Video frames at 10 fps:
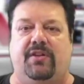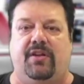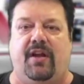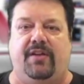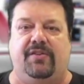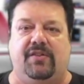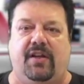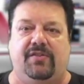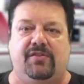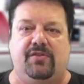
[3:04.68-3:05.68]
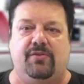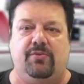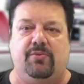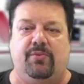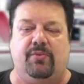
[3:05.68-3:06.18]
the United States to
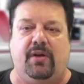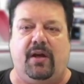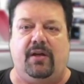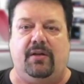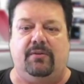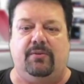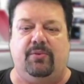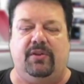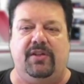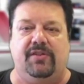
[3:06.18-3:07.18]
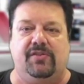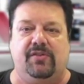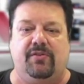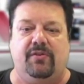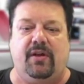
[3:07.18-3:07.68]

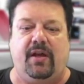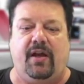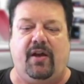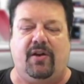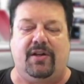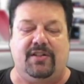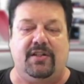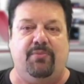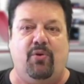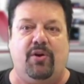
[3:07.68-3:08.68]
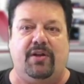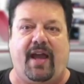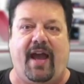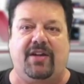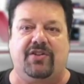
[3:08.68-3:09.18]
release or deport,
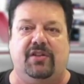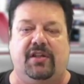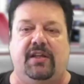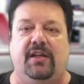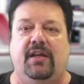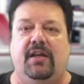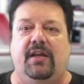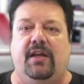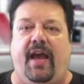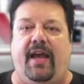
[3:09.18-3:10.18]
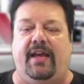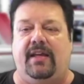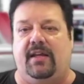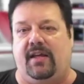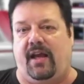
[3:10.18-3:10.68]
actually,
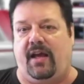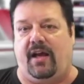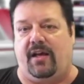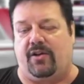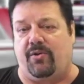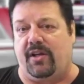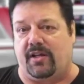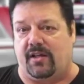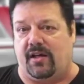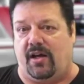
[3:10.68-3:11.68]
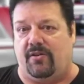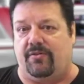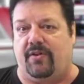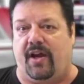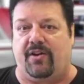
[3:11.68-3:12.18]
a critic of
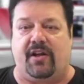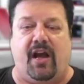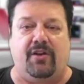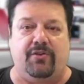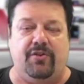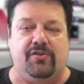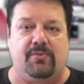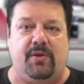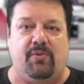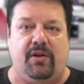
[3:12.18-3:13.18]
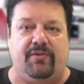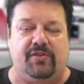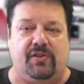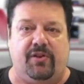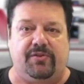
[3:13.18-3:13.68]
Erdogan who used to be one of his
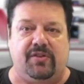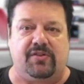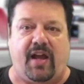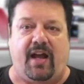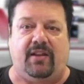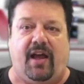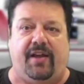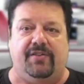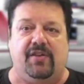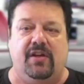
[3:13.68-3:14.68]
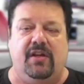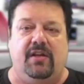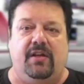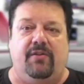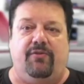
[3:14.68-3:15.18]
closest allies.
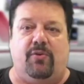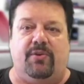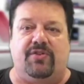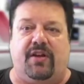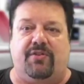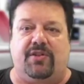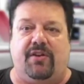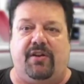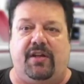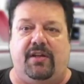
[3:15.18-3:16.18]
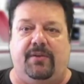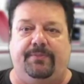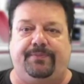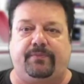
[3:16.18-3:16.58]
Former Secretary